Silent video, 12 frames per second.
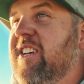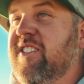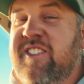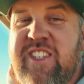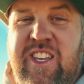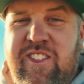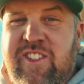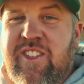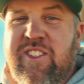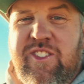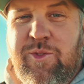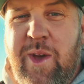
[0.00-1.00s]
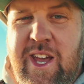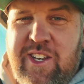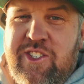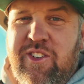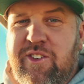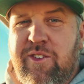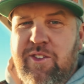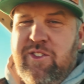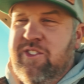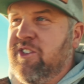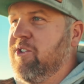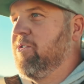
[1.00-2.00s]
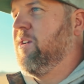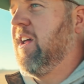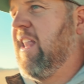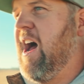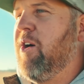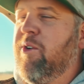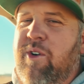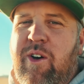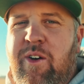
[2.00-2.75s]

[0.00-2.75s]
seat switch to allow